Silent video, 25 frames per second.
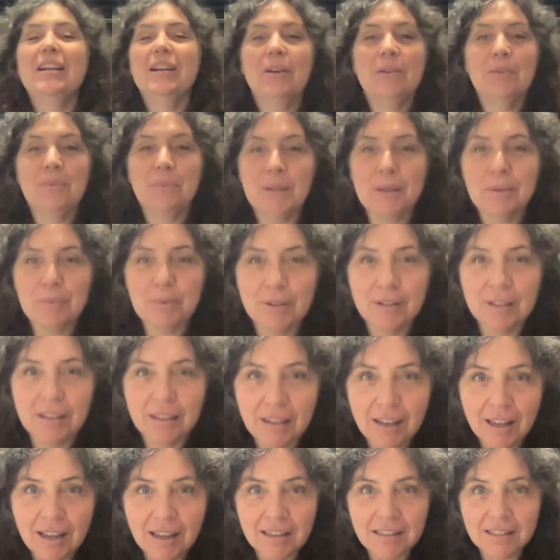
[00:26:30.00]
we were
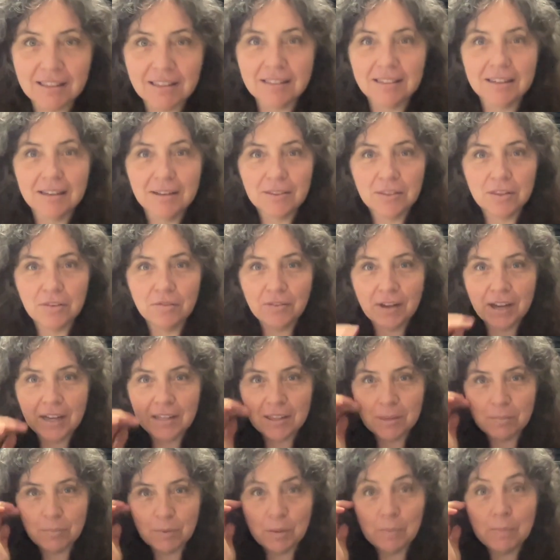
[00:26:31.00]
nuts. The fact
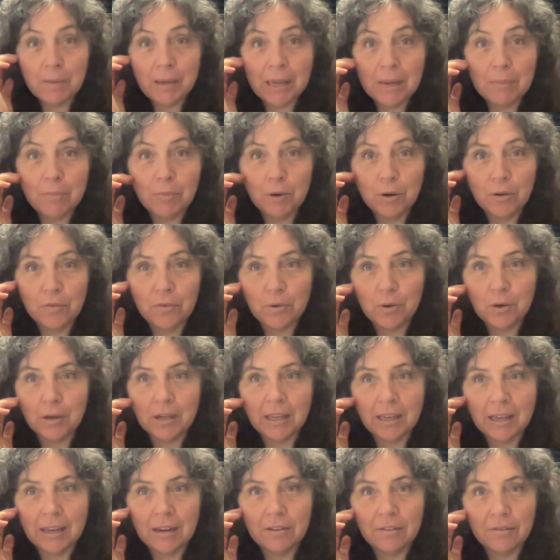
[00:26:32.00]
that we pay more for
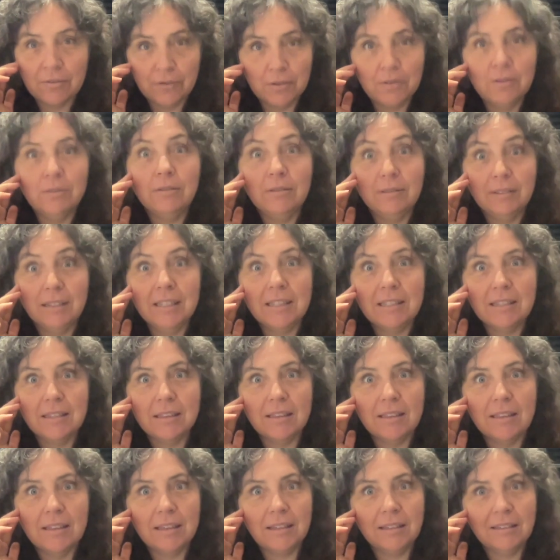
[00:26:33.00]
organic food, it's a
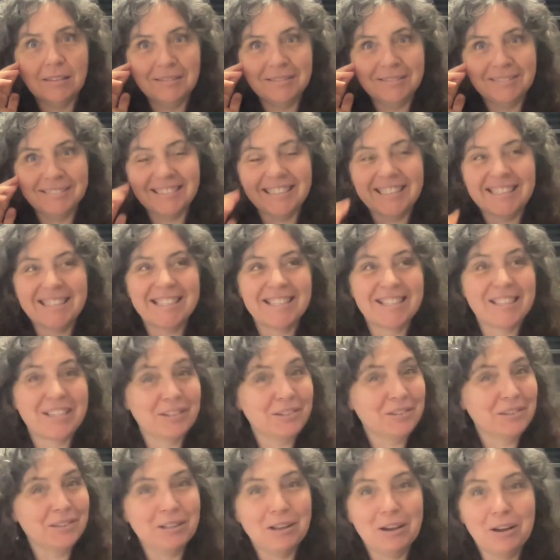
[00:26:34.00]
thing. It's a
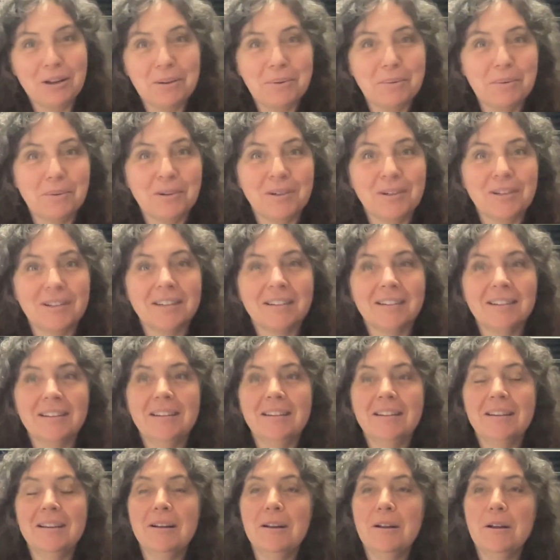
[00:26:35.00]
lot of work.
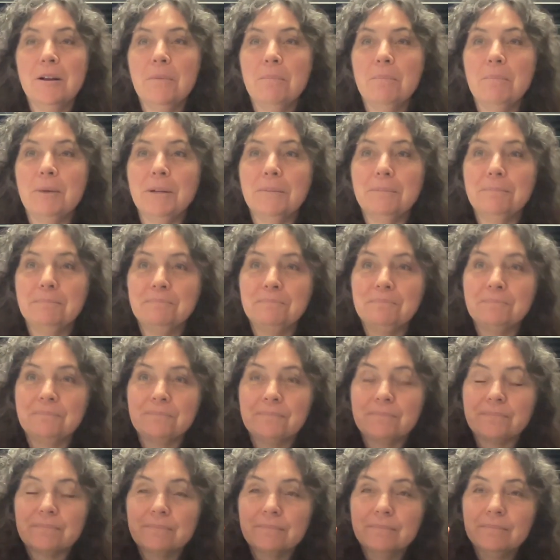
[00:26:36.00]
But
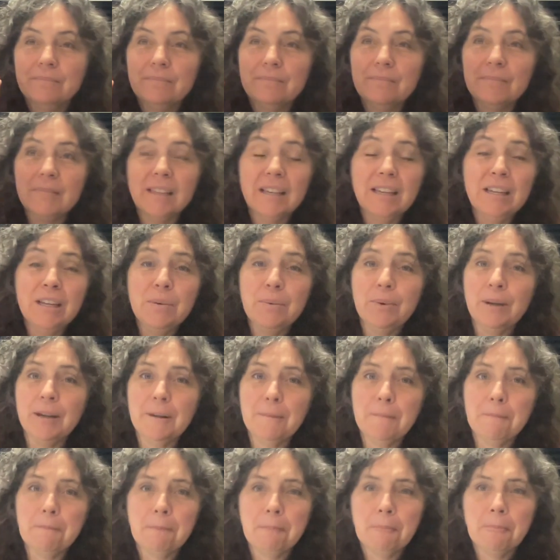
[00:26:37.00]
anyway,
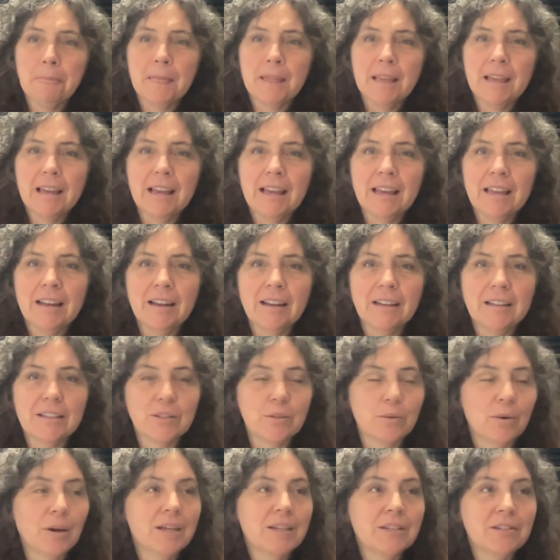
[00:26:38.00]
and I
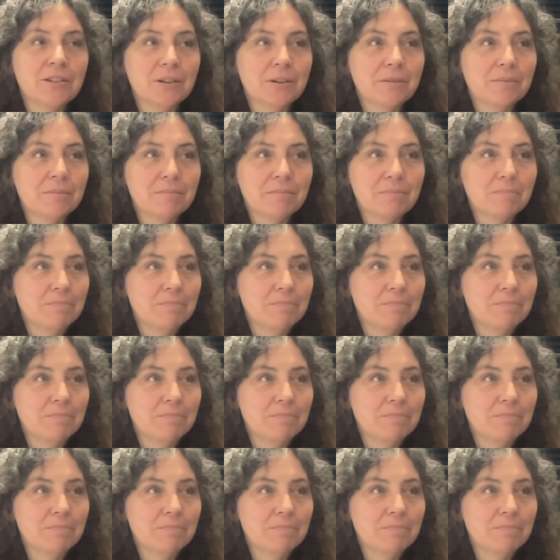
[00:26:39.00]
start